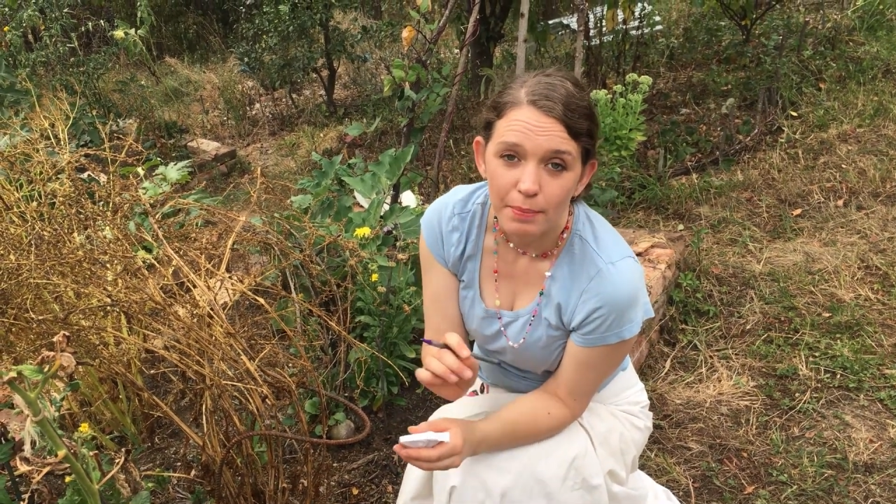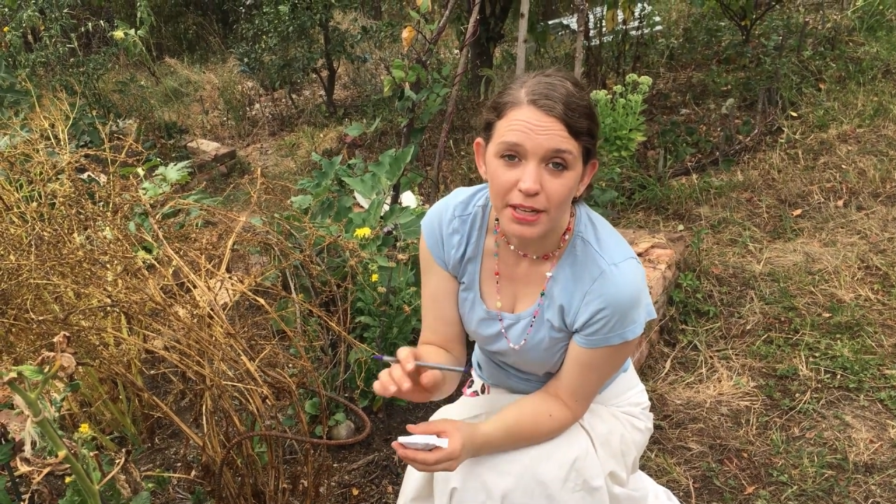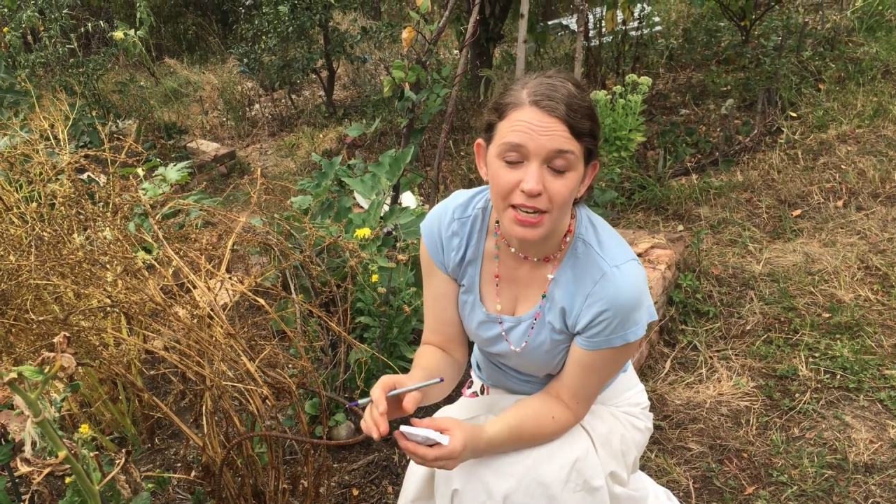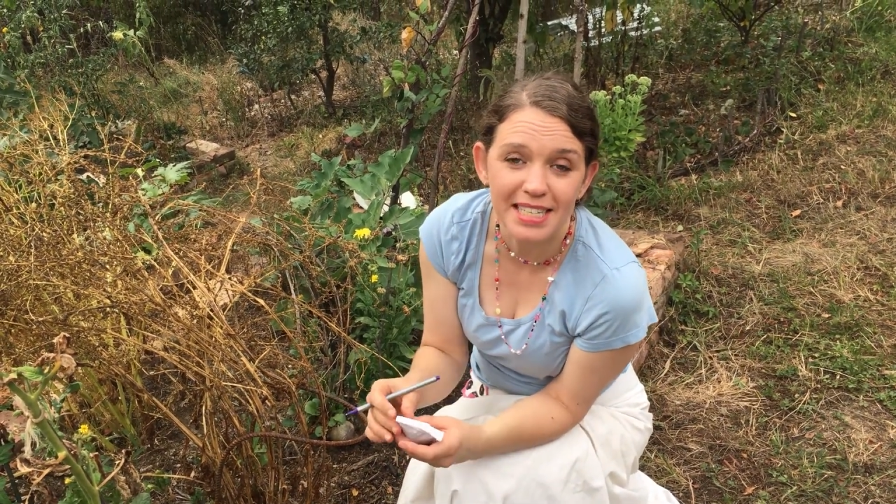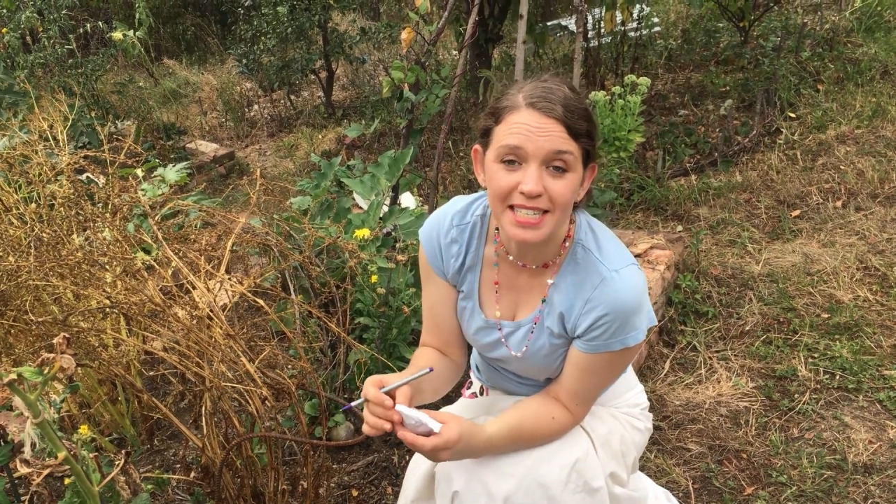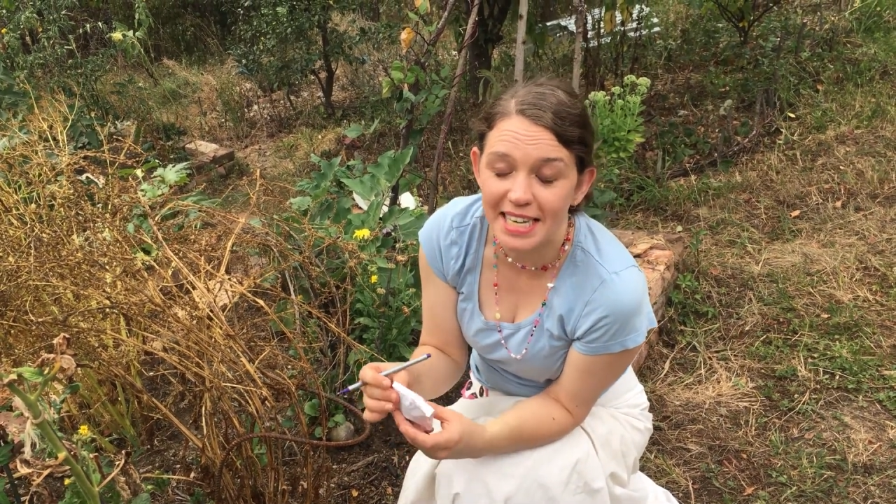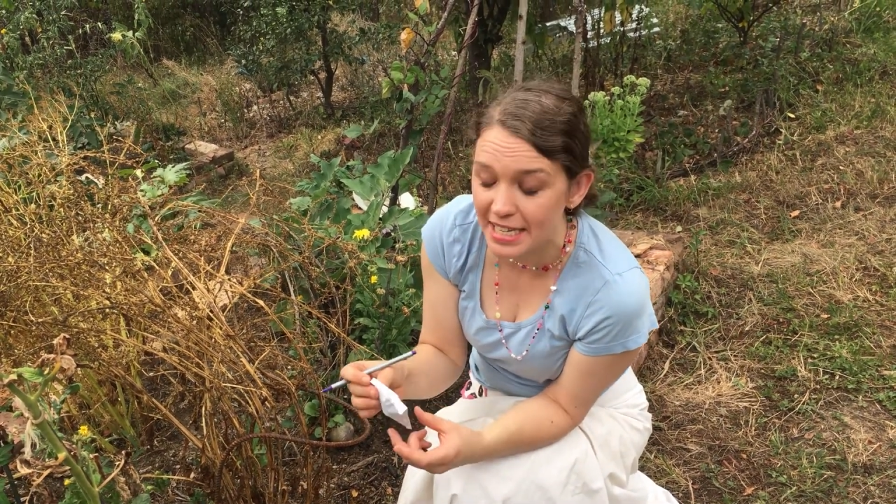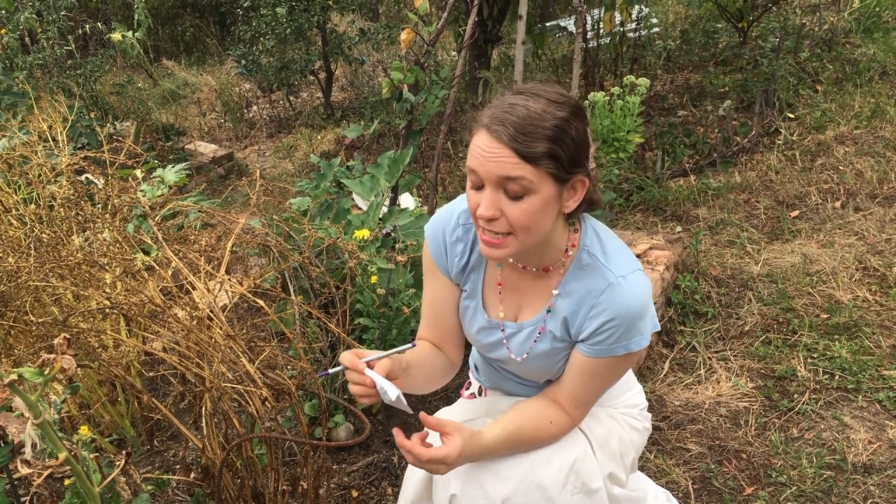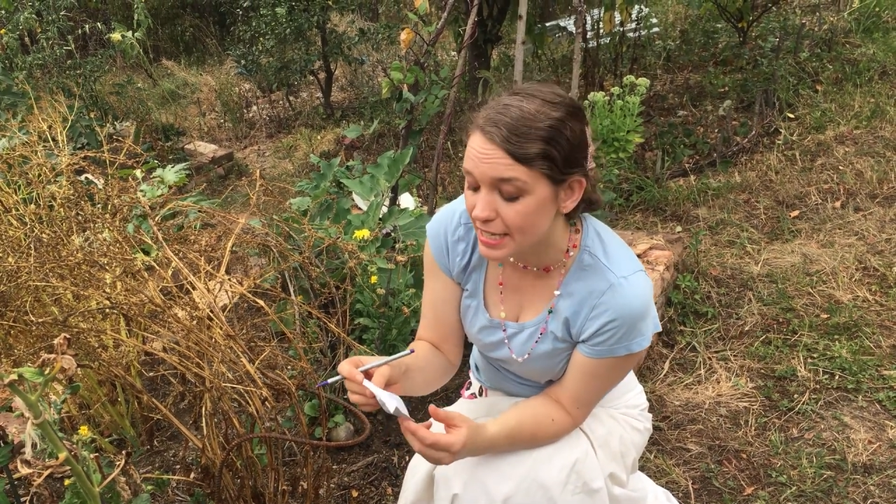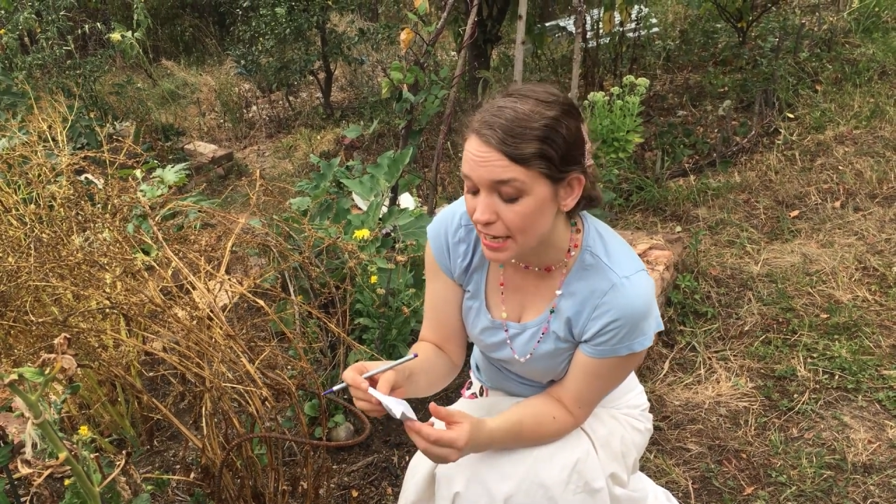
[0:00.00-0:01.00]
because
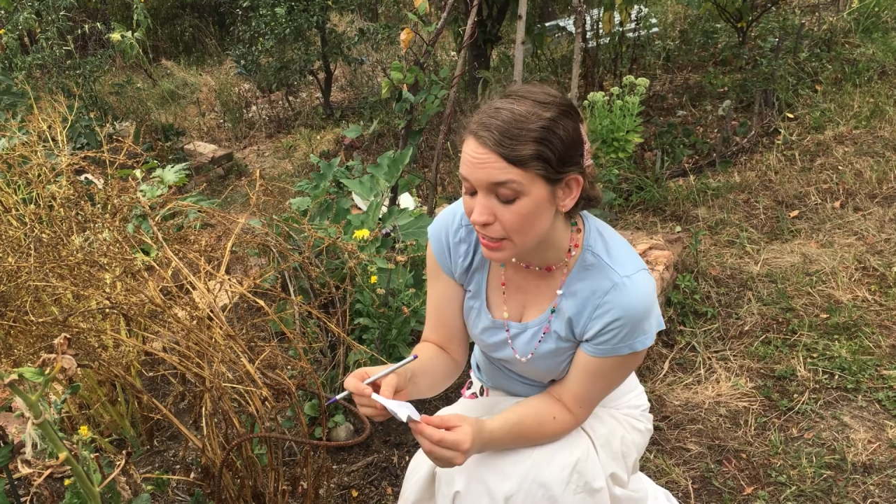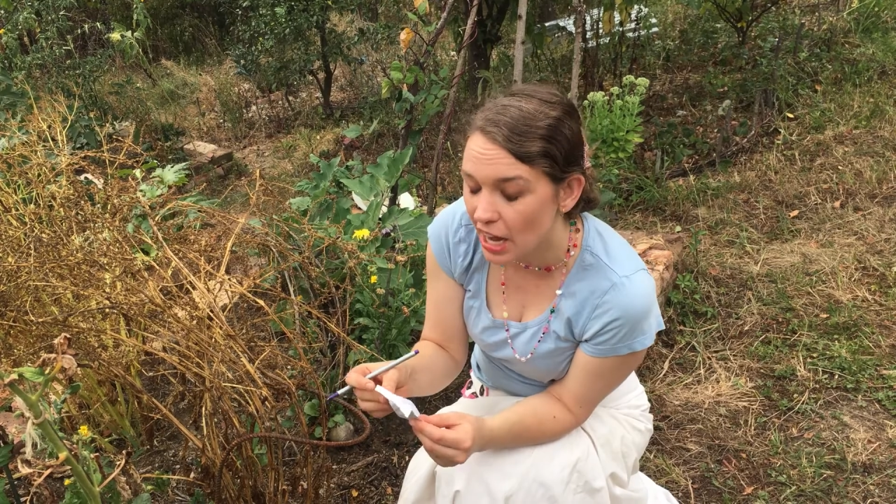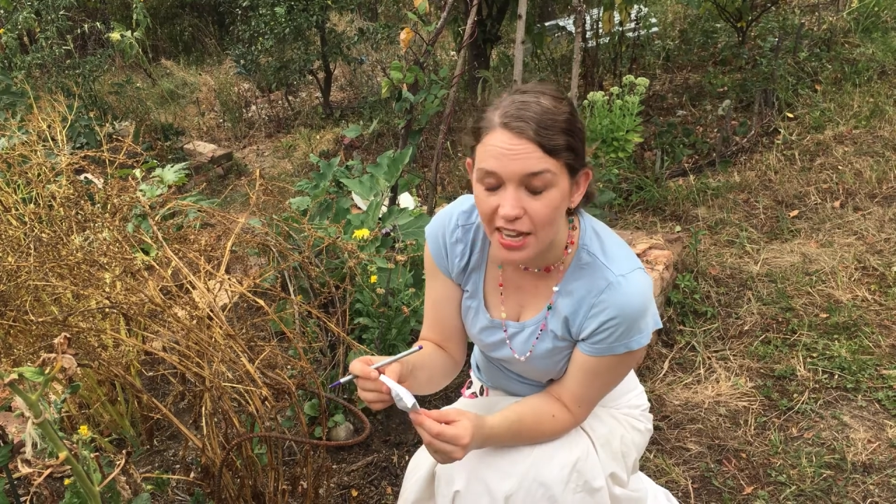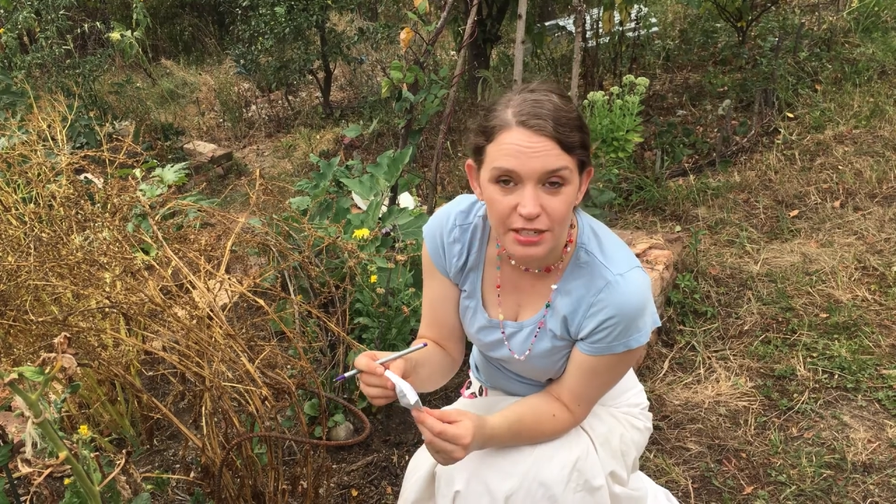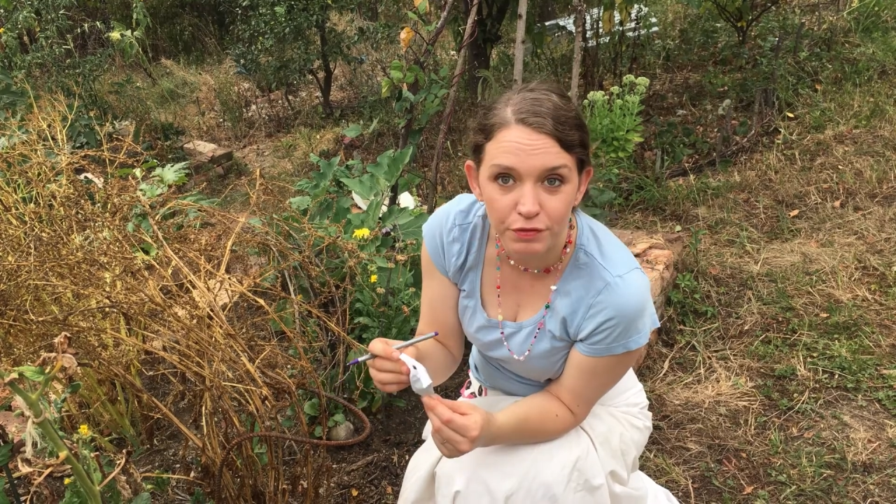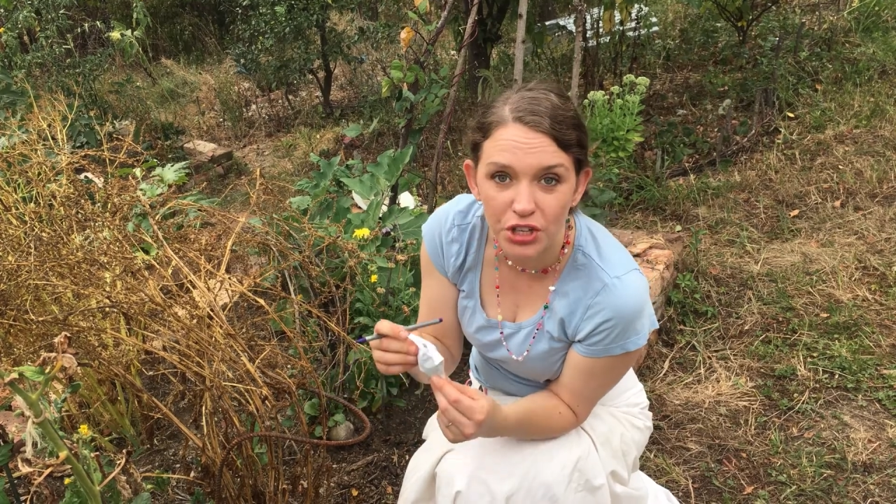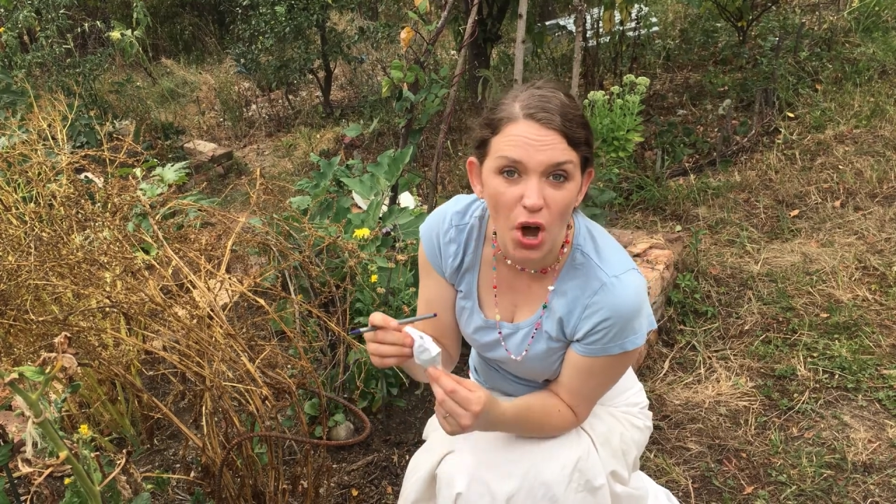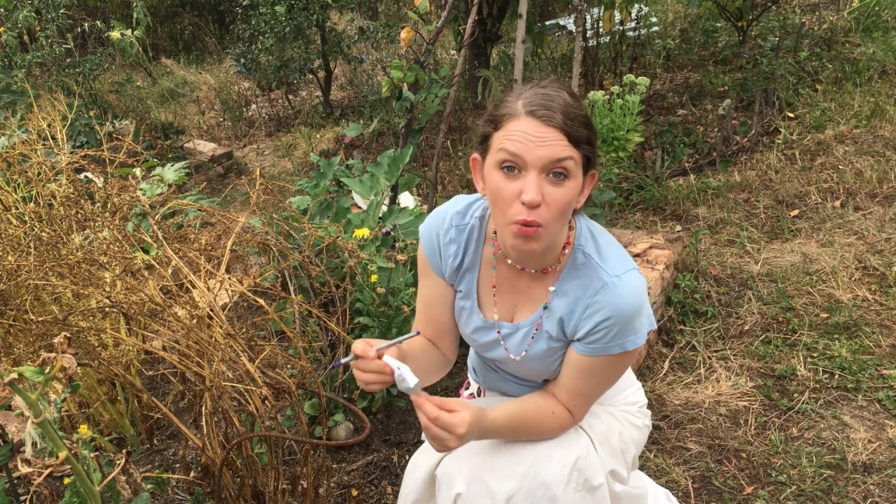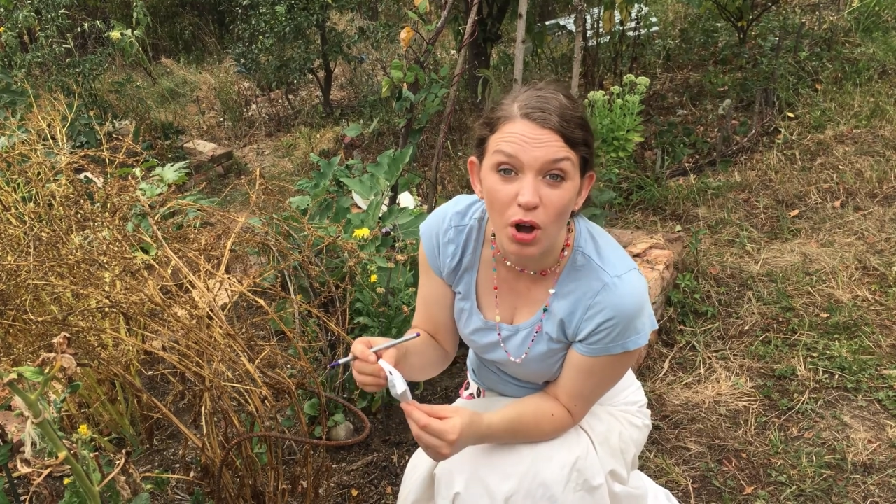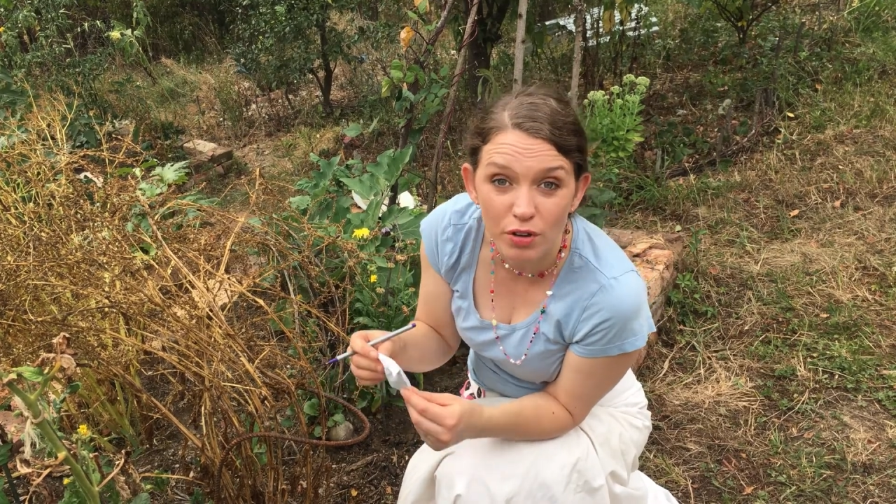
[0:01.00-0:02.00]
seeds can kind of
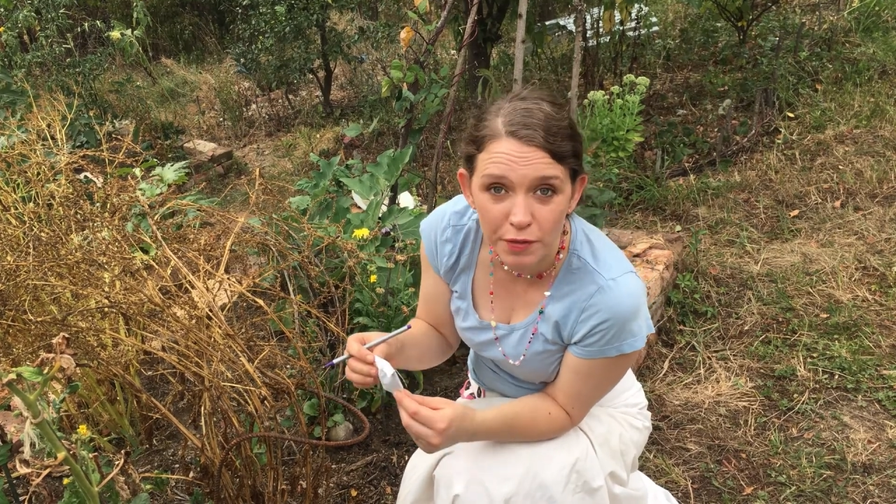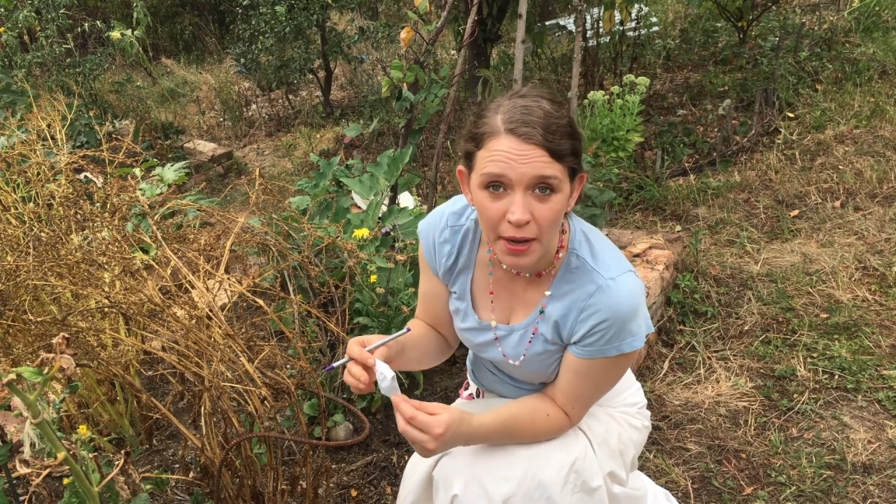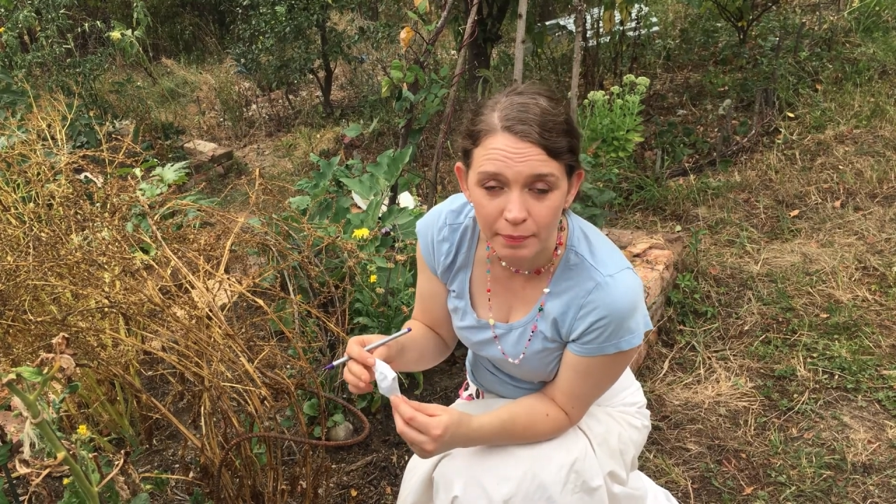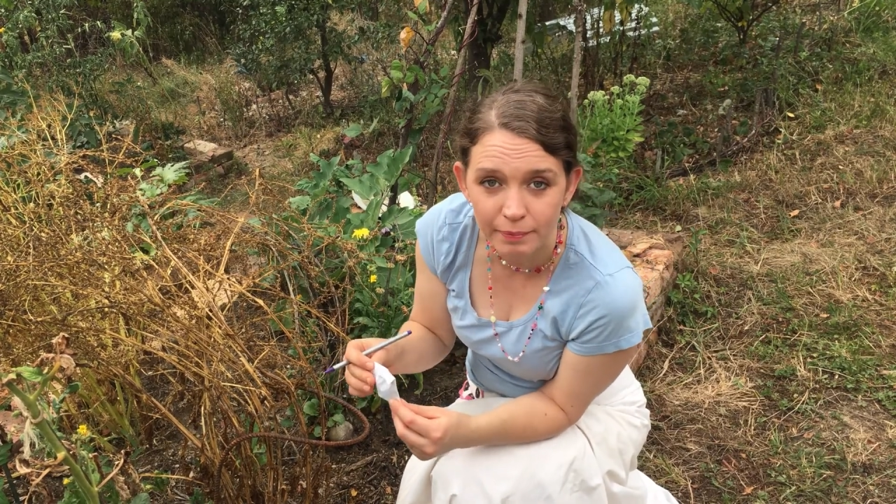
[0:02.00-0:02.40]
go over